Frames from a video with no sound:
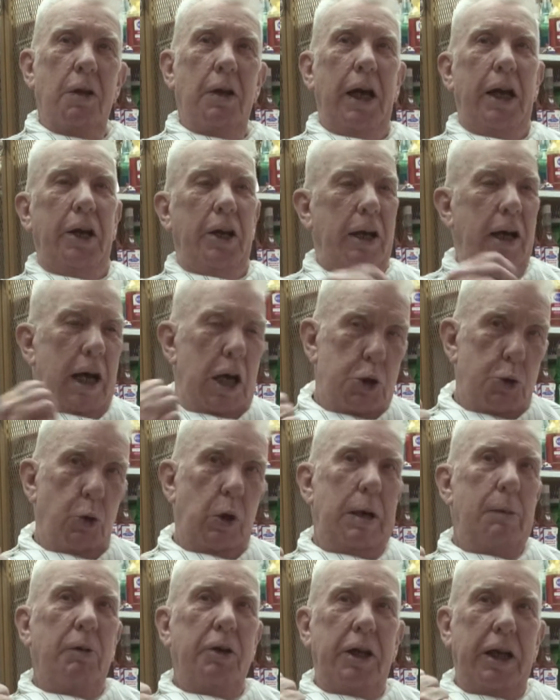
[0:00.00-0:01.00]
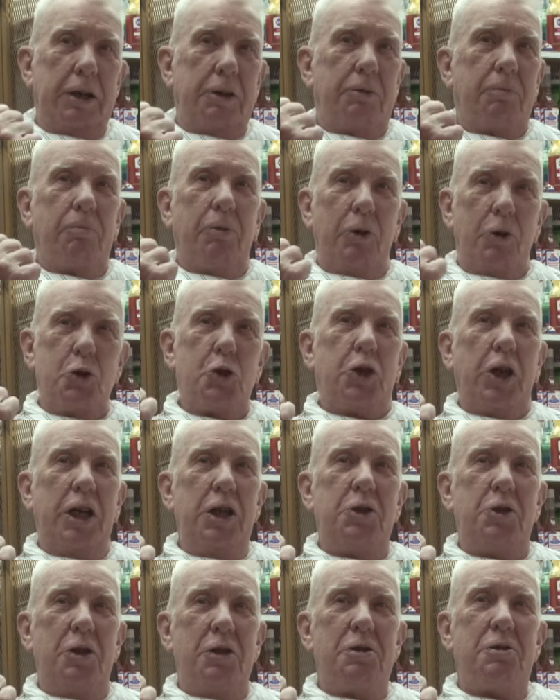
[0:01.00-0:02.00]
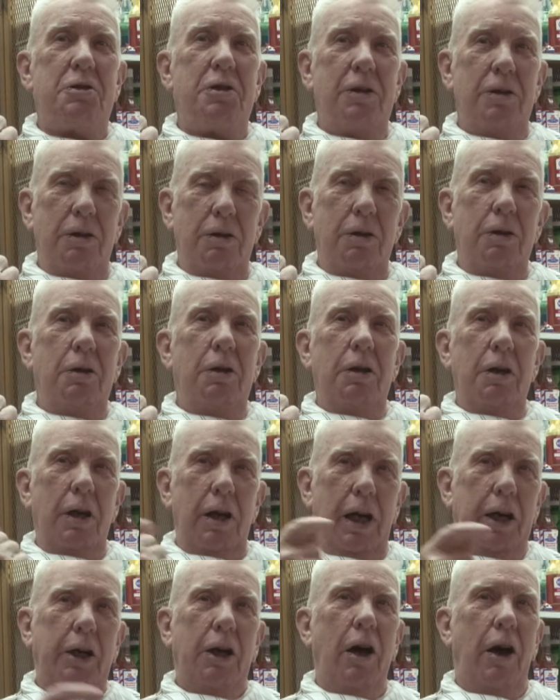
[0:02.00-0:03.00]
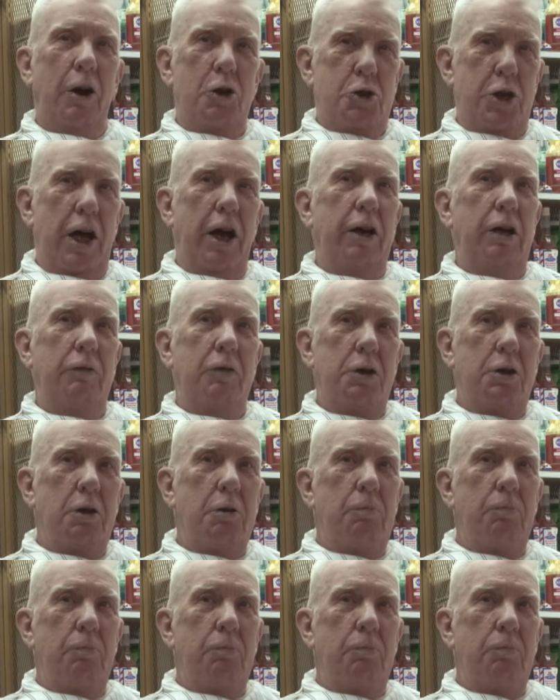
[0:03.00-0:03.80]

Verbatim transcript: And the guys were able to get to the stations and got us out of it.